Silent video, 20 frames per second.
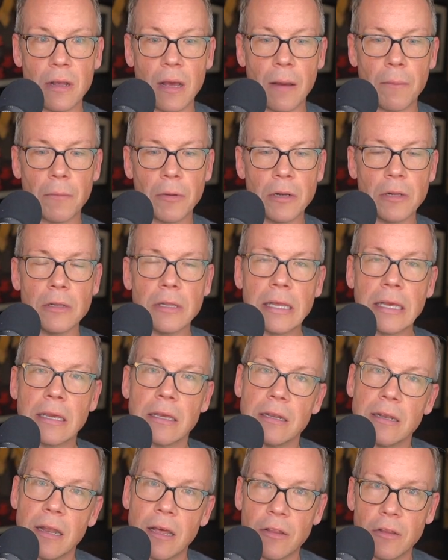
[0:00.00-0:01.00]
I'm going to link
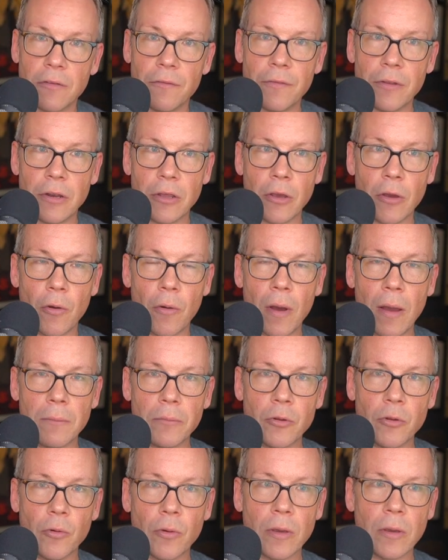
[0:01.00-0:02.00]
another video
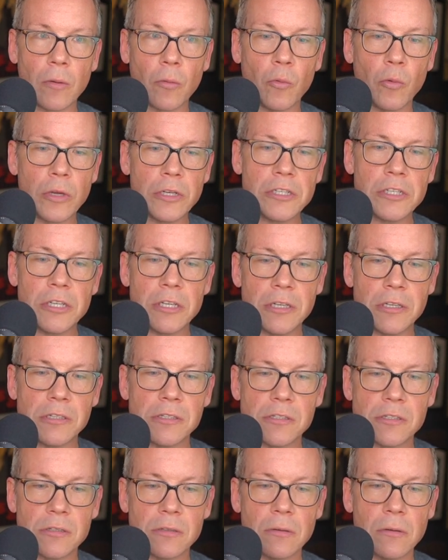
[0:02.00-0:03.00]
I'm doing, which
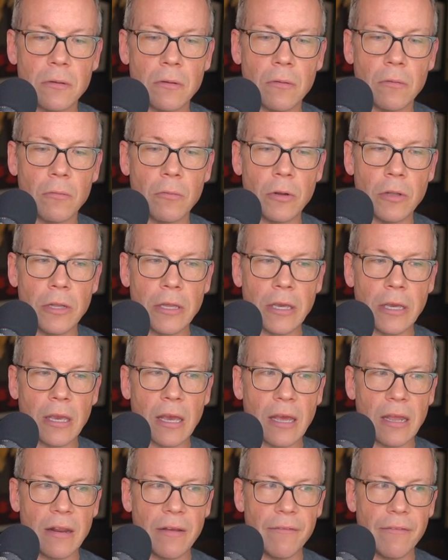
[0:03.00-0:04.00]
is really
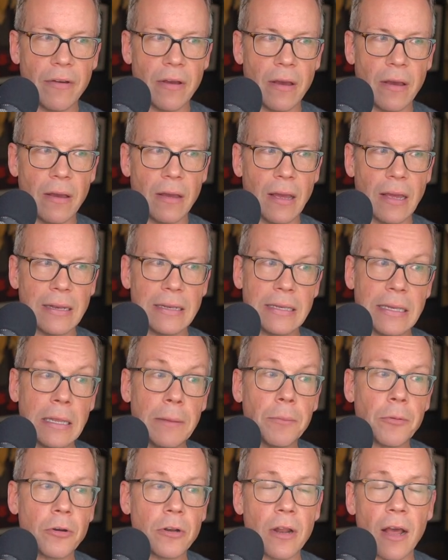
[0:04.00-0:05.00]
kind of a, a
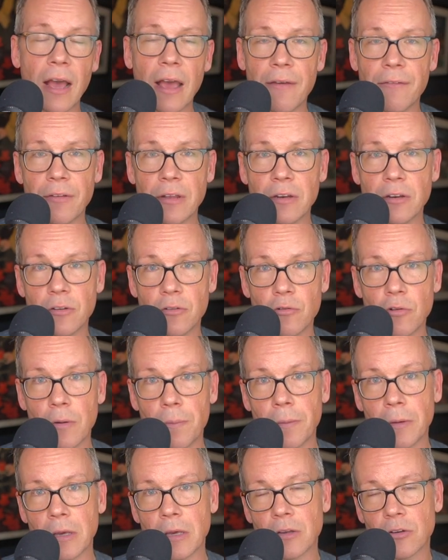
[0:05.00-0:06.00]
deeper dive into
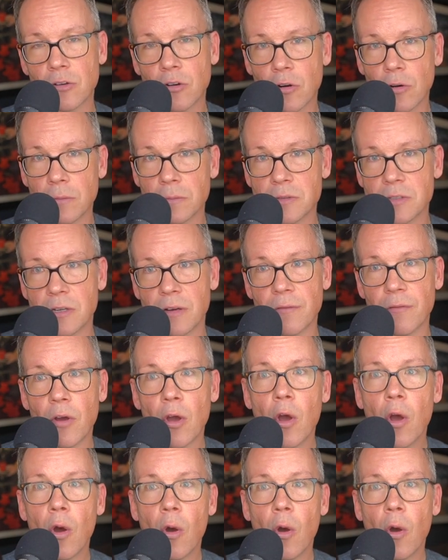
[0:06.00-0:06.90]
dripping in terms of